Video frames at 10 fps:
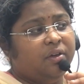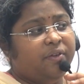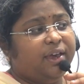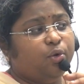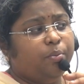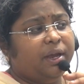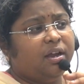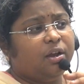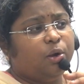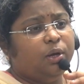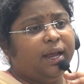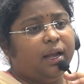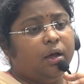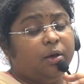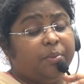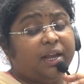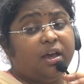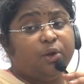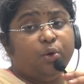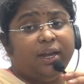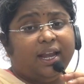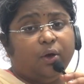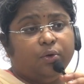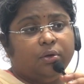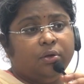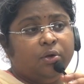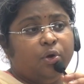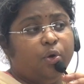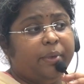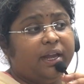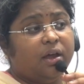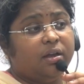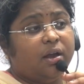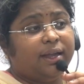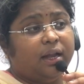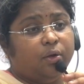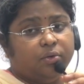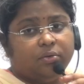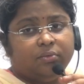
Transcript: where women are only allowed, men are only allowed, women are not allowed.